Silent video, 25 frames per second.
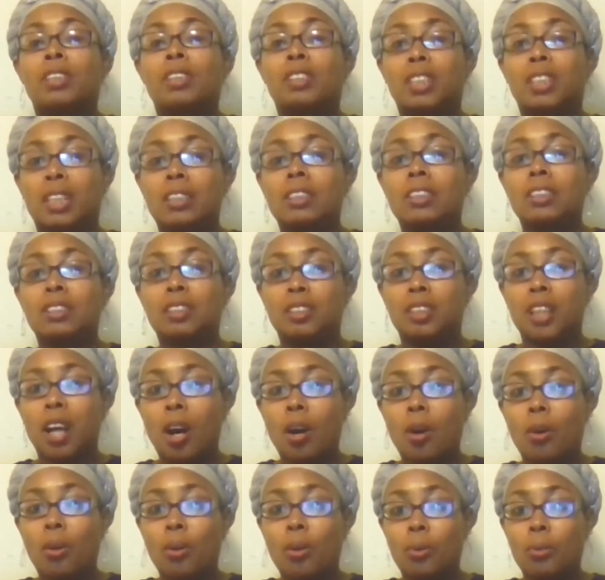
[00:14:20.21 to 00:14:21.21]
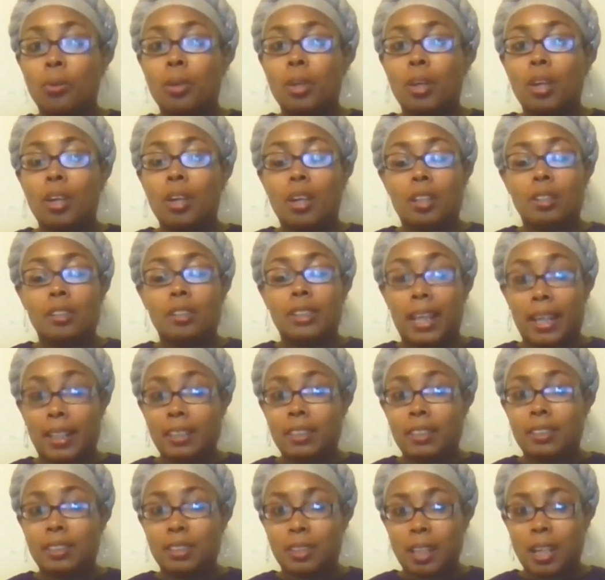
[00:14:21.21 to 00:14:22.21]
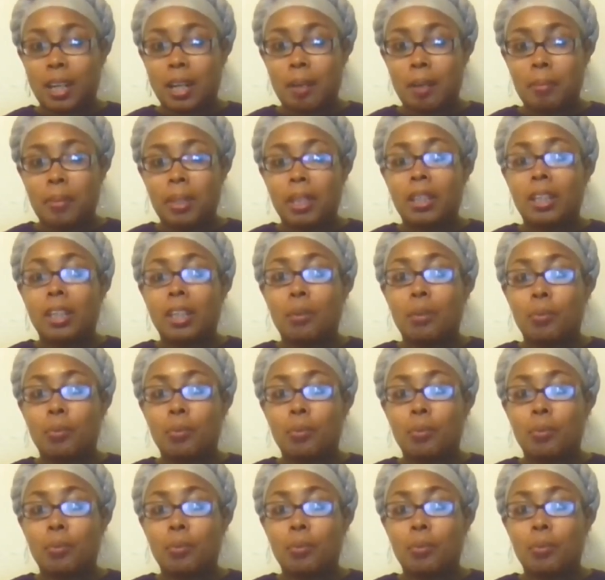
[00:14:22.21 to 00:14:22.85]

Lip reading: Just know that it's coming,